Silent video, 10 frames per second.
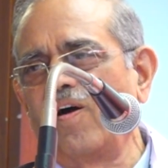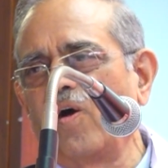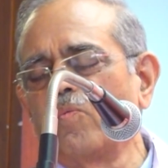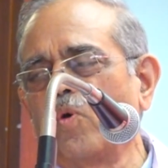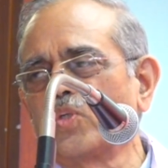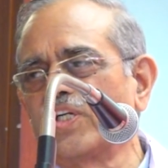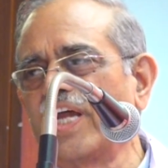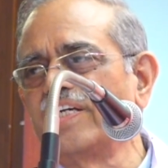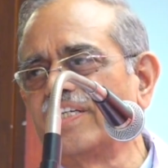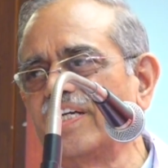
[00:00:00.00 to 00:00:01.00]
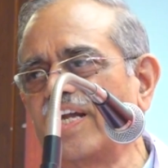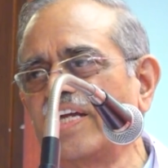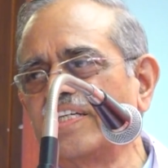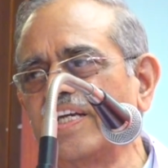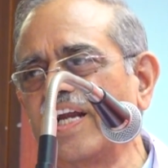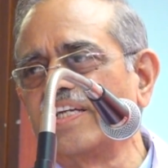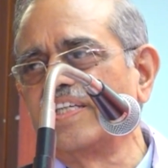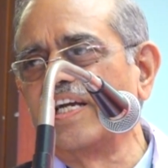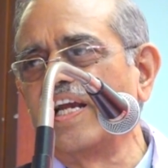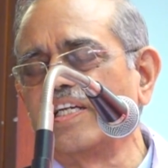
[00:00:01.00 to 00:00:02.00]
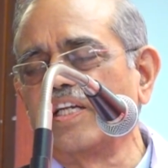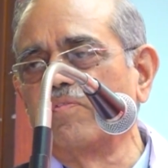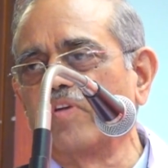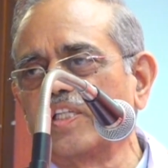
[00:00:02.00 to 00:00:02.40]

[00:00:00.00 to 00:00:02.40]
almost 1990, 1980,